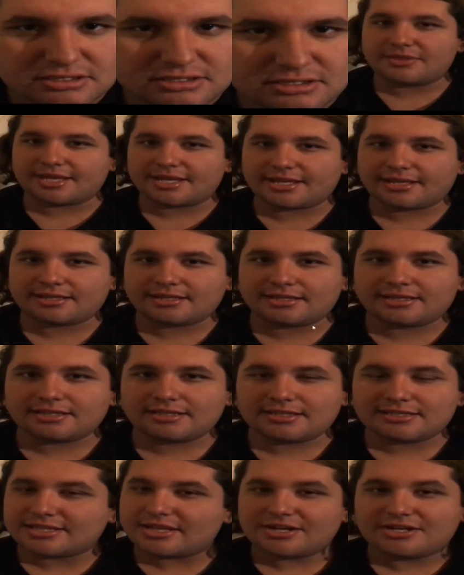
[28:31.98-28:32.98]
to see you like do
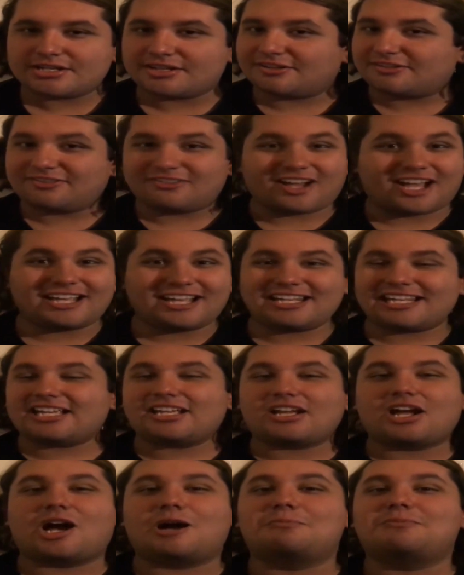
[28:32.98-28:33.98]
something different, like
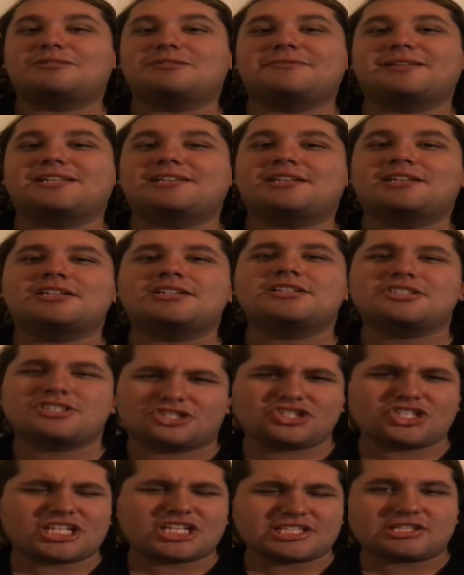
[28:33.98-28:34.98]
push it
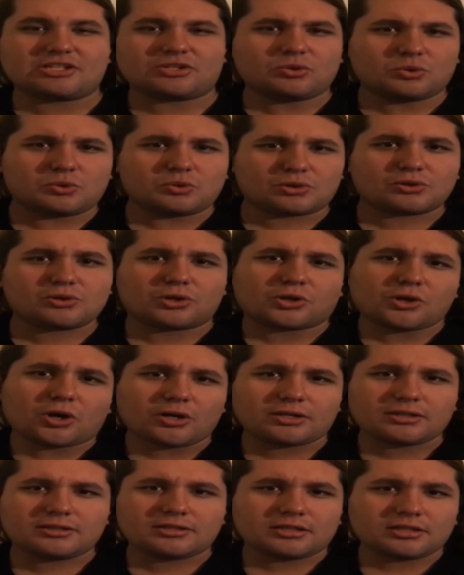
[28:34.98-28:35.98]
a little
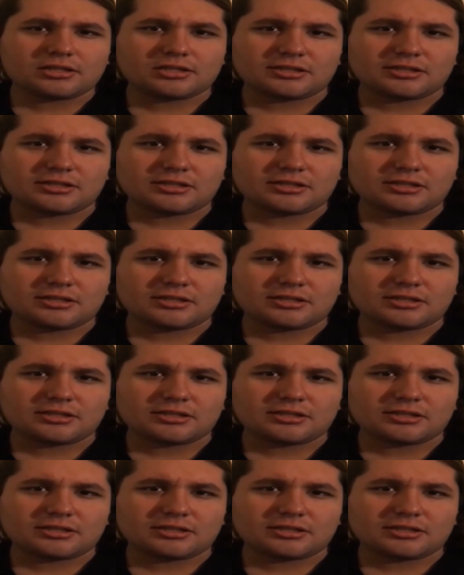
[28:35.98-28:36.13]
bit more.